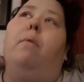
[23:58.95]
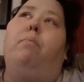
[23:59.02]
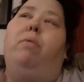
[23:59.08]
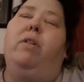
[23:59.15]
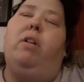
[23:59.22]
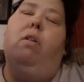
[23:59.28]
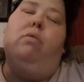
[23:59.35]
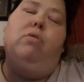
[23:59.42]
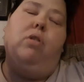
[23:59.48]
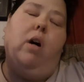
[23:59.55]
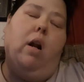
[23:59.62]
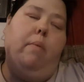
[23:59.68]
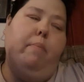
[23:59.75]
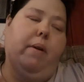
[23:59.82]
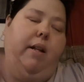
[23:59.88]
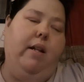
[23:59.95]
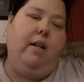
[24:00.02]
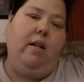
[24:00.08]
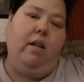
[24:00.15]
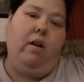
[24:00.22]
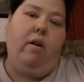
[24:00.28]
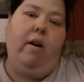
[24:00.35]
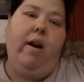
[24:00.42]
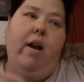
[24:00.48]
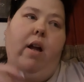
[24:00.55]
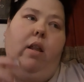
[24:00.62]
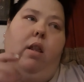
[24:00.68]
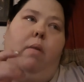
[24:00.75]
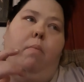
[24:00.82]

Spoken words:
but don't try to beat in their head.